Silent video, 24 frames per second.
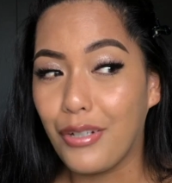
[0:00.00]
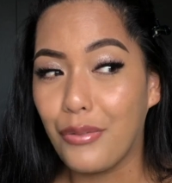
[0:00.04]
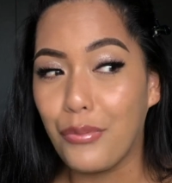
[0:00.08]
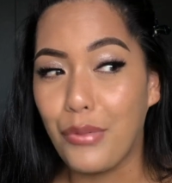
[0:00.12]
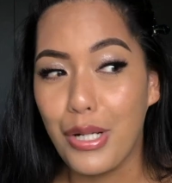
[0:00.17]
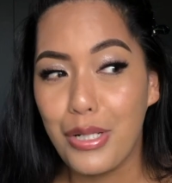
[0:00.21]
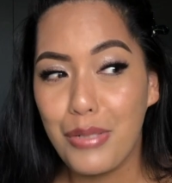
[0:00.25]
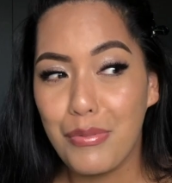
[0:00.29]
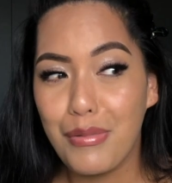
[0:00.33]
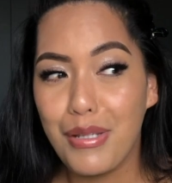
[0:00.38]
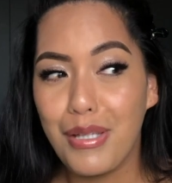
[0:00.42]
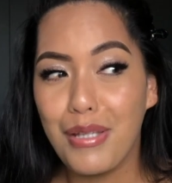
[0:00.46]

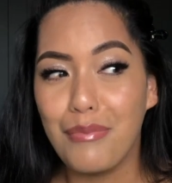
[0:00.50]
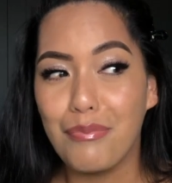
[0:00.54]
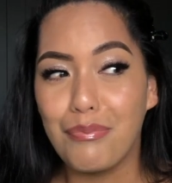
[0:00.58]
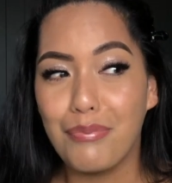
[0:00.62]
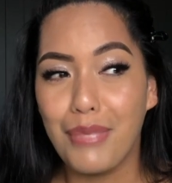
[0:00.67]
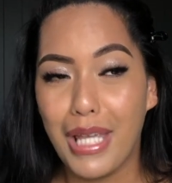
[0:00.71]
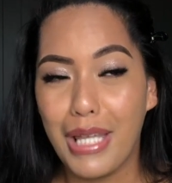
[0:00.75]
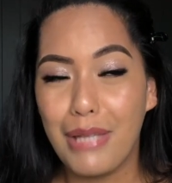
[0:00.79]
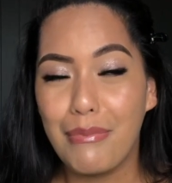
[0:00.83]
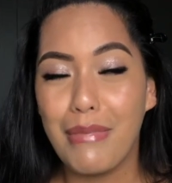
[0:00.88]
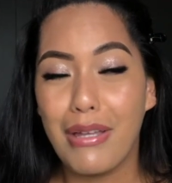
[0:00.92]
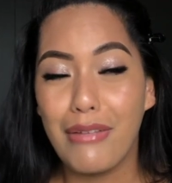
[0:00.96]
watch me
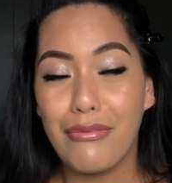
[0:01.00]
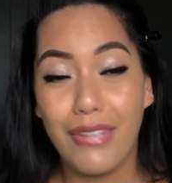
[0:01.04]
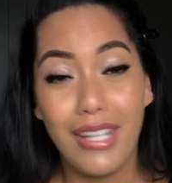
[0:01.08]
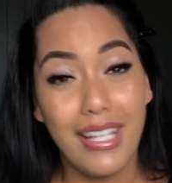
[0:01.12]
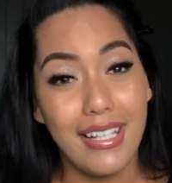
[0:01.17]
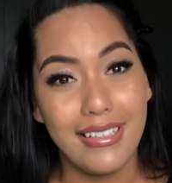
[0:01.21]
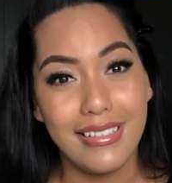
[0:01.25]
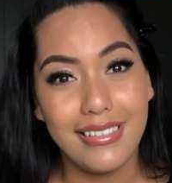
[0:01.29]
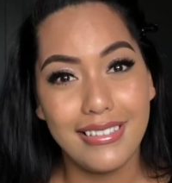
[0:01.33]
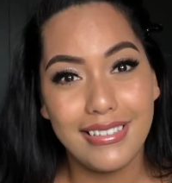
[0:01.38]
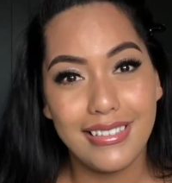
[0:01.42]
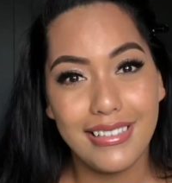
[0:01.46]
paint my
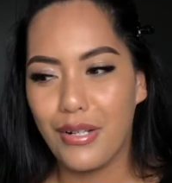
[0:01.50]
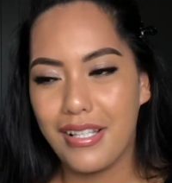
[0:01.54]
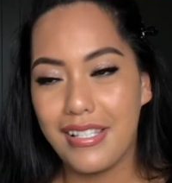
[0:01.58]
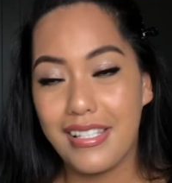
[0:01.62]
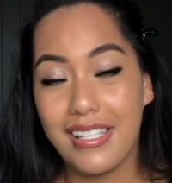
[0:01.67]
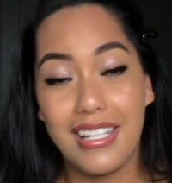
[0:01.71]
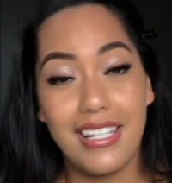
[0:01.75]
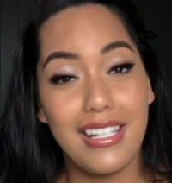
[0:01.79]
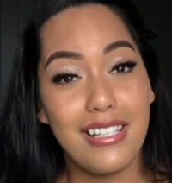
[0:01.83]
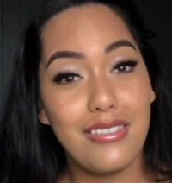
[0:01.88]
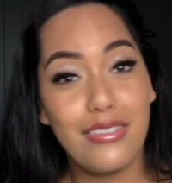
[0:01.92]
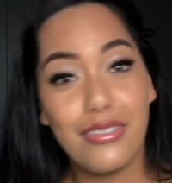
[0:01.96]
face. Let's
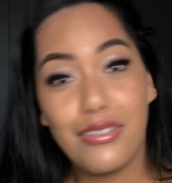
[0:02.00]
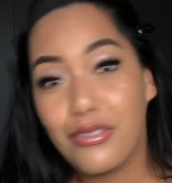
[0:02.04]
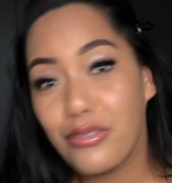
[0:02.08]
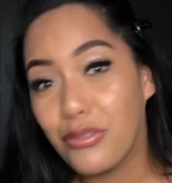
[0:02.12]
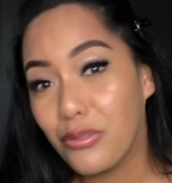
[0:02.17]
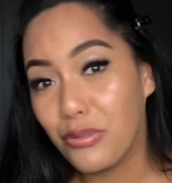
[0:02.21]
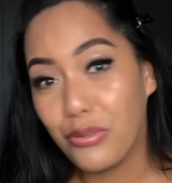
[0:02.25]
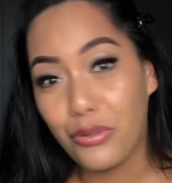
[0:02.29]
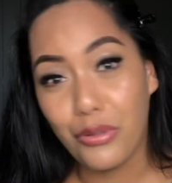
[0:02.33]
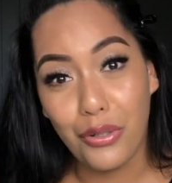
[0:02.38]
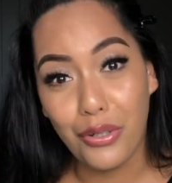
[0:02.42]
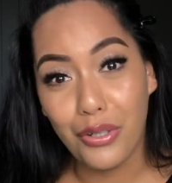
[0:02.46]
get into the
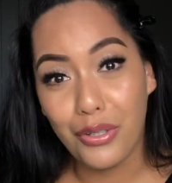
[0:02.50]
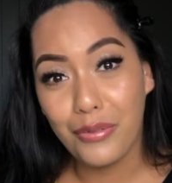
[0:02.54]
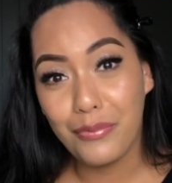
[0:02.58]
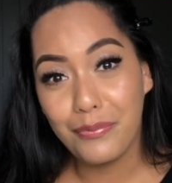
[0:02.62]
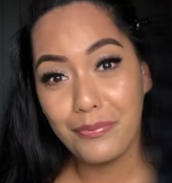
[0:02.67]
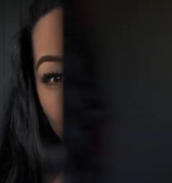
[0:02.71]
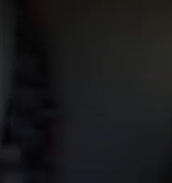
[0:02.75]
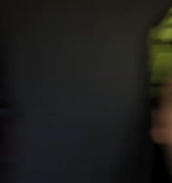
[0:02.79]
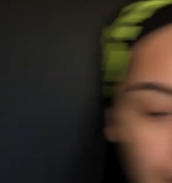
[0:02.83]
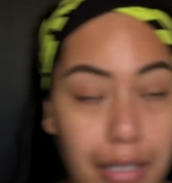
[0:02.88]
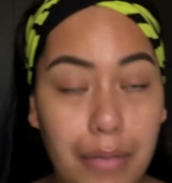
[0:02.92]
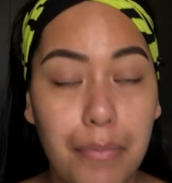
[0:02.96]
tutorial.
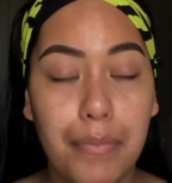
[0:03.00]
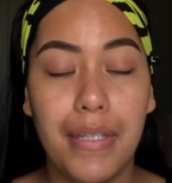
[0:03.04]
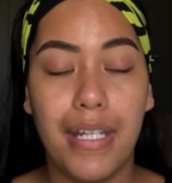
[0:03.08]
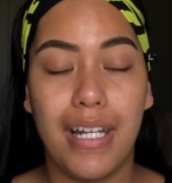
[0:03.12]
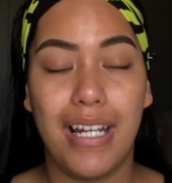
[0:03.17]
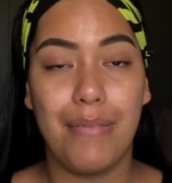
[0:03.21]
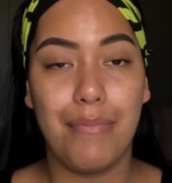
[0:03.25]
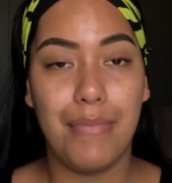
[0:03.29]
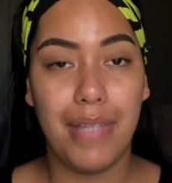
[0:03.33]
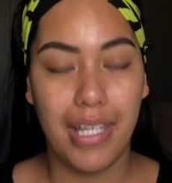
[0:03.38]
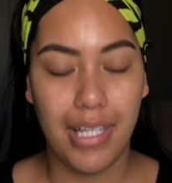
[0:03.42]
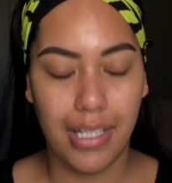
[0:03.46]
Makeup that
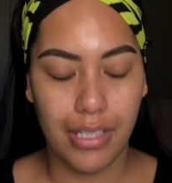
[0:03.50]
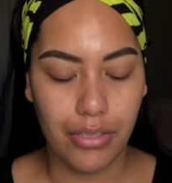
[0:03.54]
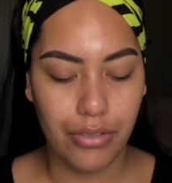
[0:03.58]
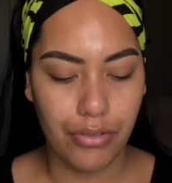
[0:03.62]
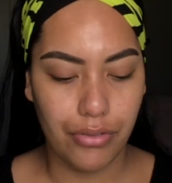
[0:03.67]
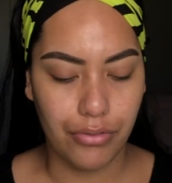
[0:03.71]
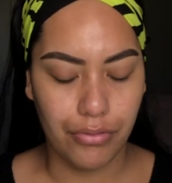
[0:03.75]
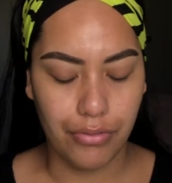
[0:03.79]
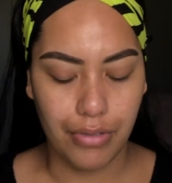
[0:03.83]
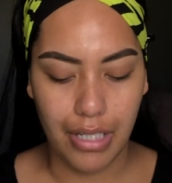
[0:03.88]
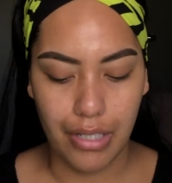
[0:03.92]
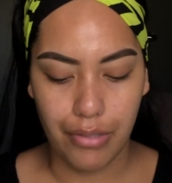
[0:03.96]
I'm
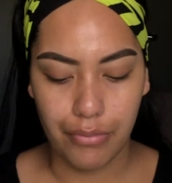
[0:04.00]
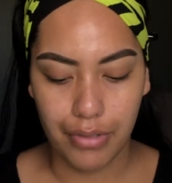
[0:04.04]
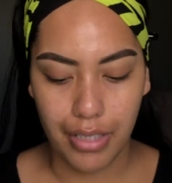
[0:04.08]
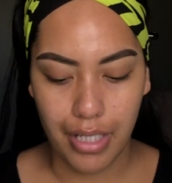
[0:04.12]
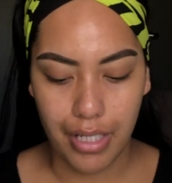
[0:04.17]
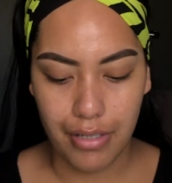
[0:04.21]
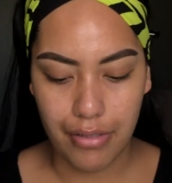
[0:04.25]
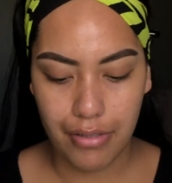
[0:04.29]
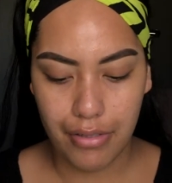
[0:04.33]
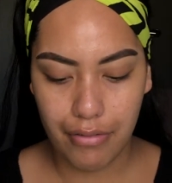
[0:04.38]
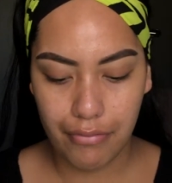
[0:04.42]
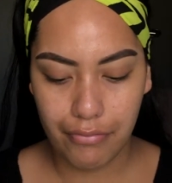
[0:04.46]
into
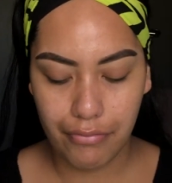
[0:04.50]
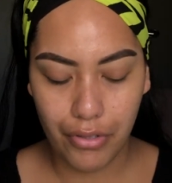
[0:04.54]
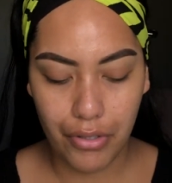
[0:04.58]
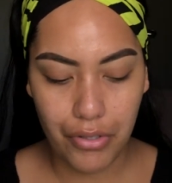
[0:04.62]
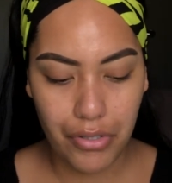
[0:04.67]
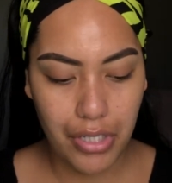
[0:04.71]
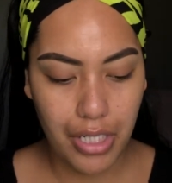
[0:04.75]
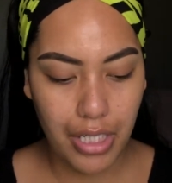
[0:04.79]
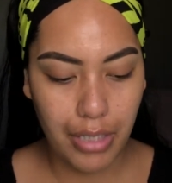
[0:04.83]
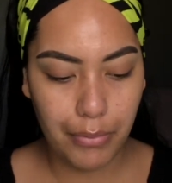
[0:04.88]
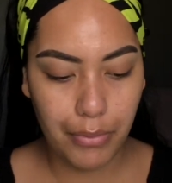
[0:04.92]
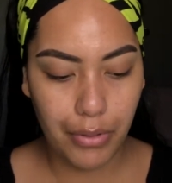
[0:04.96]
nowadays.
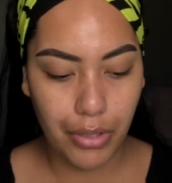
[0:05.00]
First thing I'm